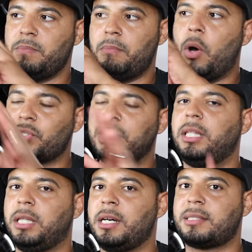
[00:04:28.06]
Mostly
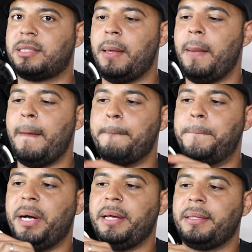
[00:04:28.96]
looks,
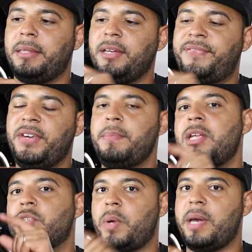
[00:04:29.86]
but the
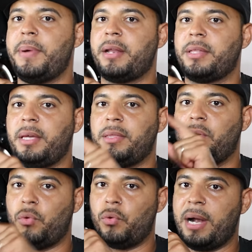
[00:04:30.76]
fitment is way better than the
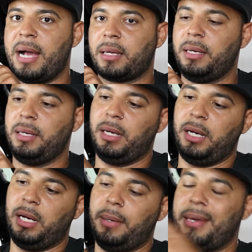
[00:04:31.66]
Ruroc.
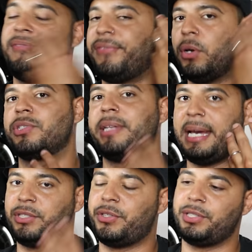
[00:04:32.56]
It feels
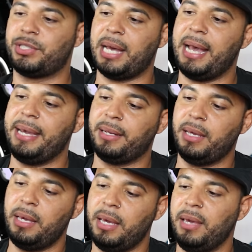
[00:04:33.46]
nicer inside.
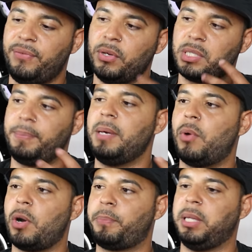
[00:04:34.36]
It feels a bit
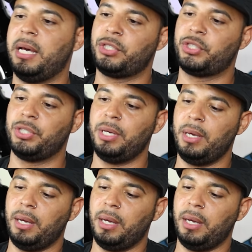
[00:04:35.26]
more plush.